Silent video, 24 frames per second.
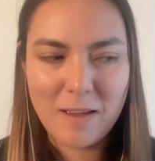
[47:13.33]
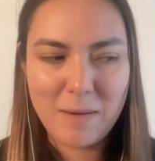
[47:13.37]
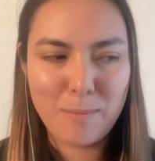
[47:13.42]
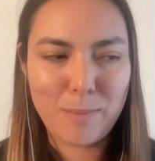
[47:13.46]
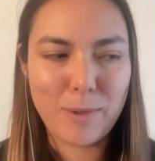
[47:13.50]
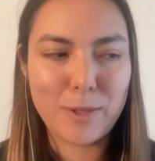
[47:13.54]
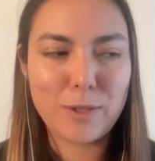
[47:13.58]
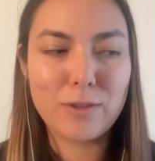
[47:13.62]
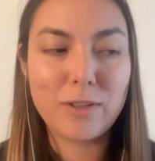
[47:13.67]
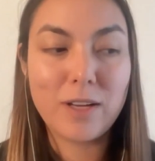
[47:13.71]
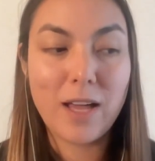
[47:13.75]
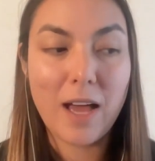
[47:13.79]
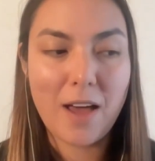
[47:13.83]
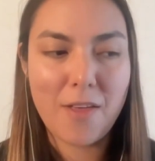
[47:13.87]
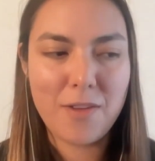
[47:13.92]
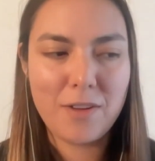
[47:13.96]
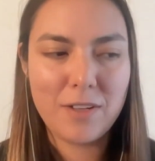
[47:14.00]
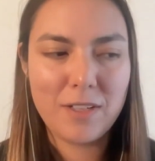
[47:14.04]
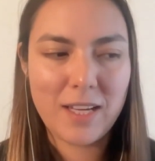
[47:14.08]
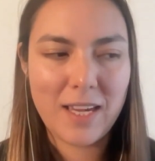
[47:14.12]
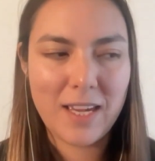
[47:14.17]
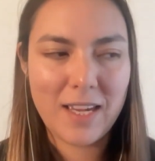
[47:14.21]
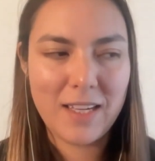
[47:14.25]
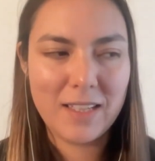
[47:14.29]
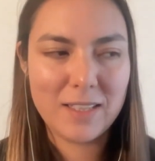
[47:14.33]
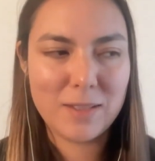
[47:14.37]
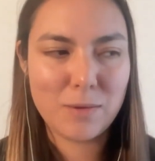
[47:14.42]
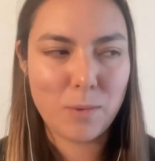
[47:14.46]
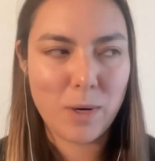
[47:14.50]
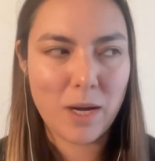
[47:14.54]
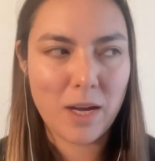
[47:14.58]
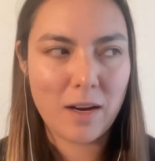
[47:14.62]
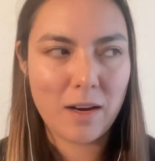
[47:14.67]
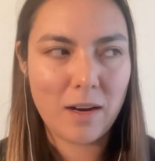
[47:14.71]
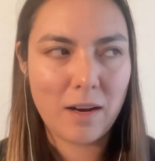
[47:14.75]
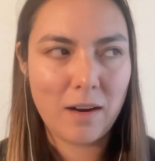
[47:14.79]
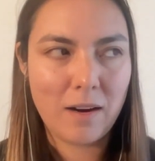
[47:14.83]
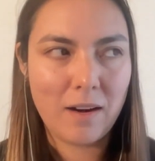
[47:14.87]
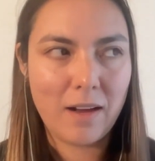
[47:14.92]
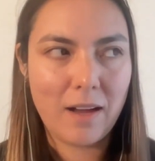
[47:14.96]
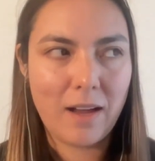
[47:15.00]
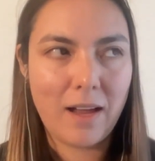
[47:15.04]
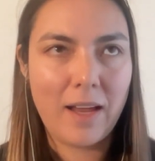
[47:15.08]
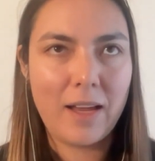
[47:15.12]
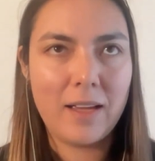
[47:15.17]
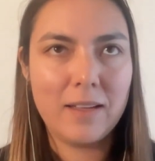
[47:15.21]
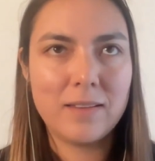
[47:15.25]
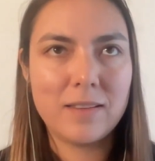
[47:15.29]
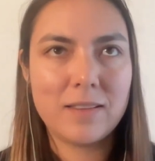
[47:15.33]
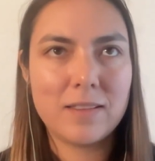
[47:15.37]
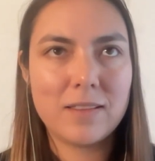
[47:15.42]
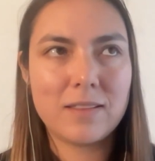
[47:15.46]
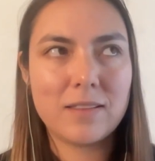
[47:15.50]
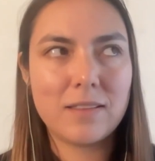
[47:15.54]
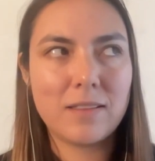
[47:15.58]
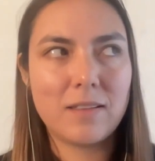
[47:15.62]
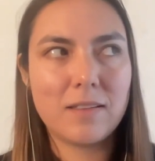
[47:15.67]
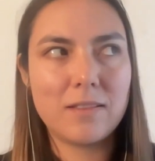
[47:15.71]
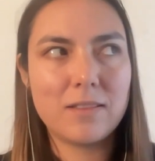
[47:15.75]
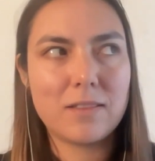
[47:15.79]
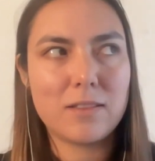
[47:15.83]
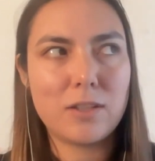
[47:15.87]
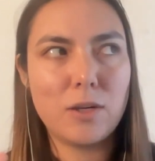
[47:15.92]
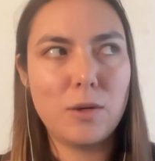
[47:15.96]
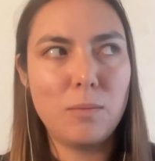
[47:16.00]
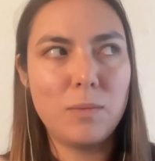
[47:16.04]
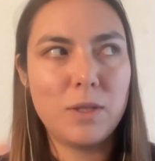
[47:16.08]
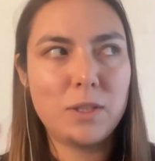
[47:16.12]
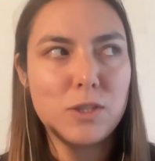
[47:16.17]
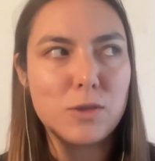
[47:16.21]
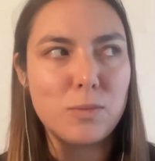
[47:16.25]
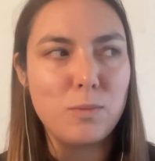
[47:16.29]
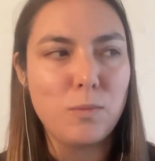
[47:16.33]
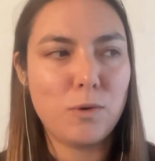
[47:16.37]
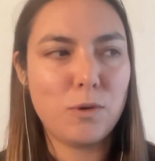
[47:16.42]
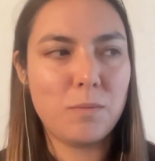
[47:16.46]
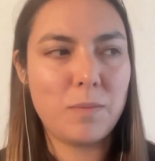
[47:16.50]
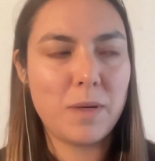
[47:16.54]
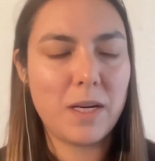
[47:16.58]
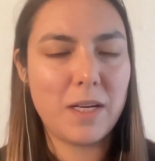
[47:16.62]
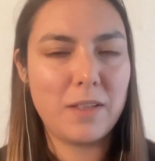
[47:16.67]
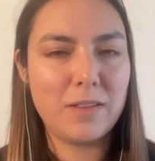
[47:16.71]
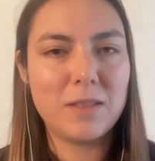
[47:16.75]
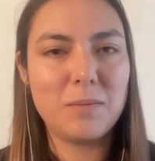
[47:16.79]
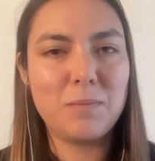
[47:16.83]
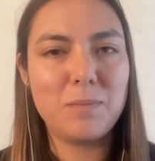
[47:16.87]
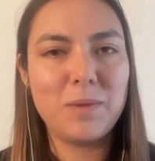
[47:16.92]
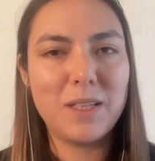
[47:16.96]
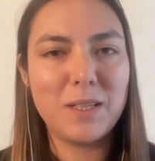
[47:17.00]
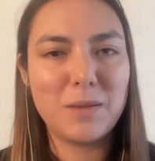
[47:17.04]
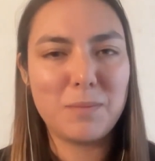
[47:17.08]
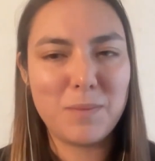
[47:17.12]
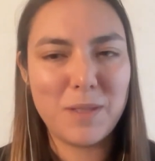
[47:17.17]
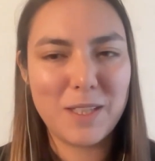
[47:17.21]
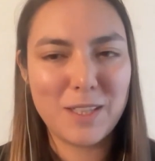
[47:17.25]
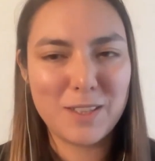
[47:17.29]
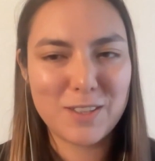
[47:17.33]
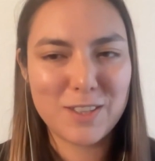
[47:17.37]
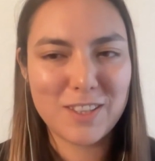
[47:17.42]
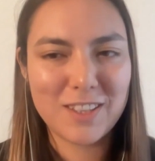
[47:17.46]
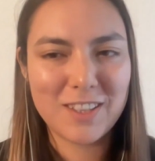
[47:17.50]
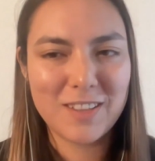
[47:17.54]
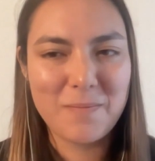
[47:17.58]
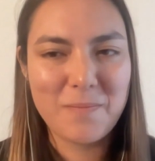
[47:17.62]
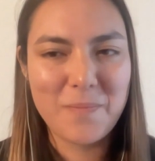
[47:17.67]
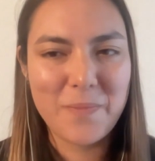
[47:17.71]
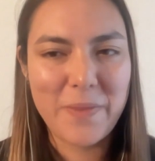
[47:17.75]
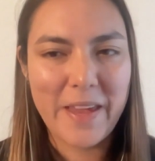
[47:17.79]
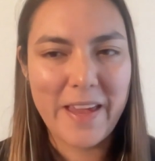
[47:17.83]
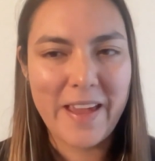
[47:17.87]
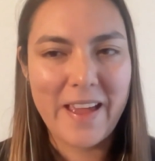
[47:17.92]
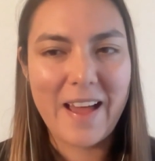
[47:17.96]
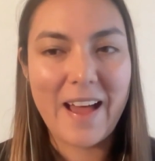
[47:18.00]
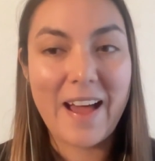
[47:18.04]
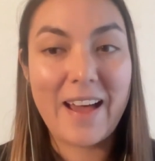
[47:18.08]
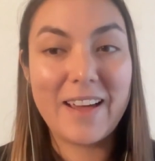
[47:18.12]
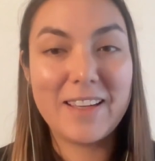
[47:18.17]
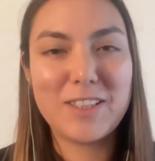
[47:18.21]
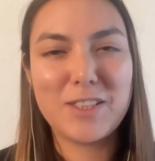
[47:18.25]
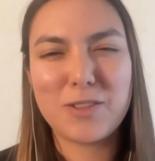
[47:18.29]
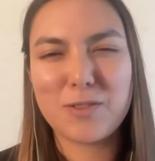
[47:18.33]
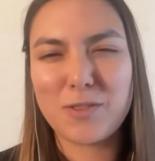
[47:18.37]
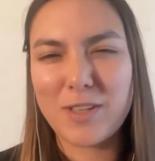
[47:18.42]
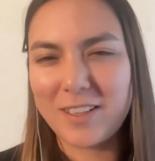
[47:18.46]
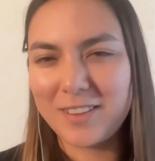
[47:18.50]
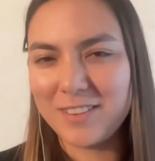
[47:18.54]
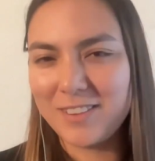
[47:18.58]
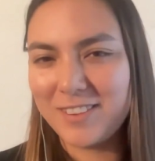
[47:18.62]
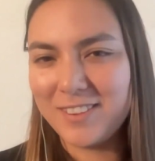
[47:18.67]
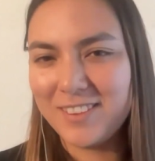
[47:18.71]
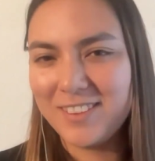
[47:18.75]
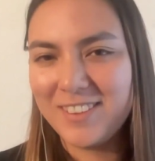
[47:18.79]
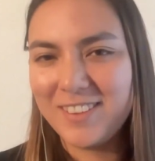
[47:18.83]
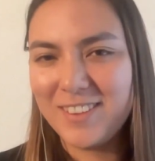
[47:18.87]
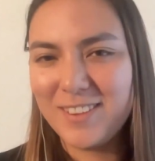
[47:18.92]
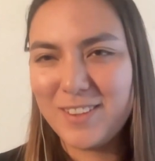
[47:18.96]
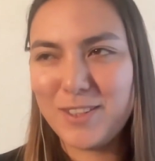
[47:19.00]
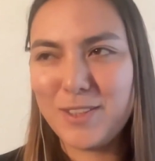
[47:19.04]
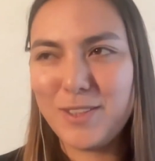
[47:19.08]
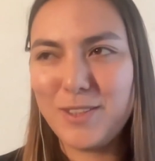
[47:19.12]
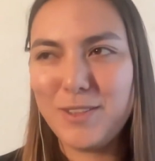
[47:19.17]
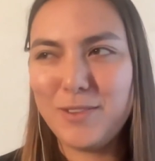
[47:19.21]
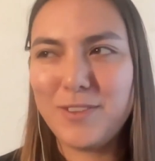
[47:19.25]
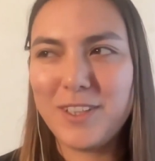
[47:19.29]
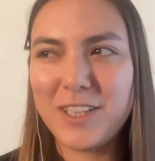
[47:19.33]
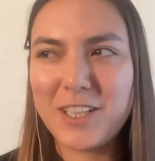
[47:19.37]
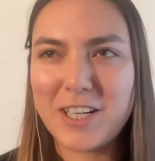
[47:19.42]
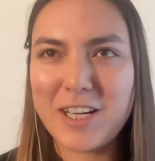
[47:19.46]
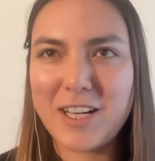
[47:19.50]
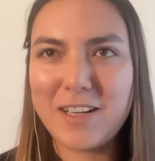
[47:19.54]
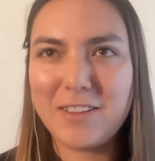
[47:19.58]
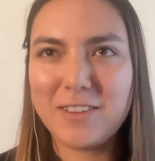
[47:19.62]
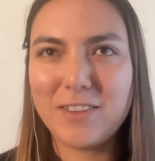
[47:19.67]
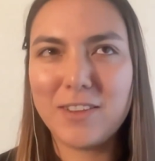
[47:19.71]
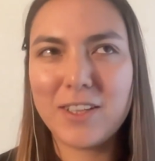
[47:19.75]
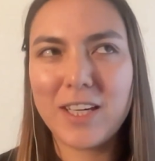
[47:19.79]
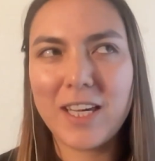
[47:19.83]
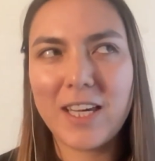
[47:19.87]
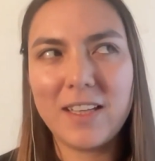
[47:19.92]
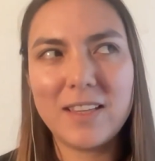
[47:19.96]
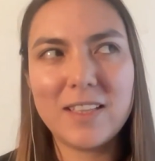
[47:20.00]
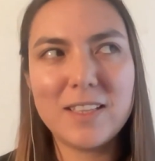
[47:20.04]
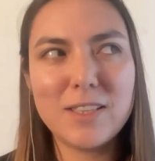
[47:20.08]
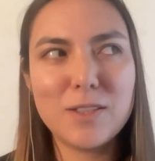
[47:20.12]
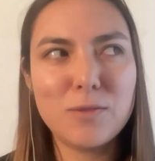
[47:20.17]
But on other days where it's so much more about the bigger picture, I struggle to figure out, okay, this